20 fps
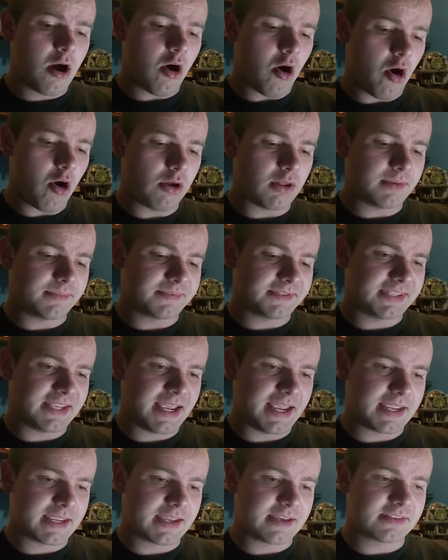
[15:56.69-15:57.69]
All I'm
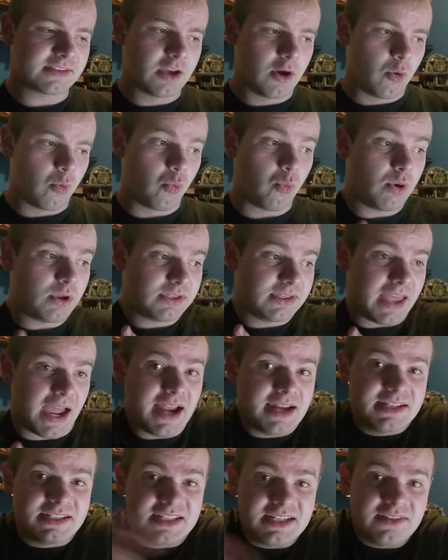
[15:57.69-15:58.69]
saying is, with
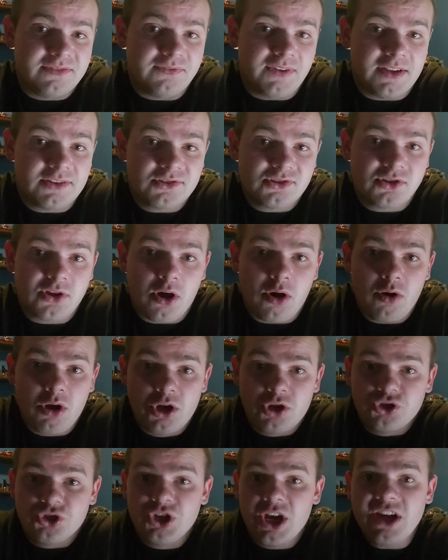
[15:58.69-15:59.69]
that defense, though,
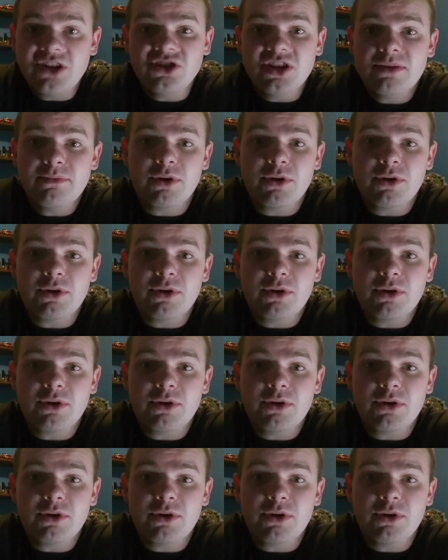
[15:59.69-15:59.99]
J.J.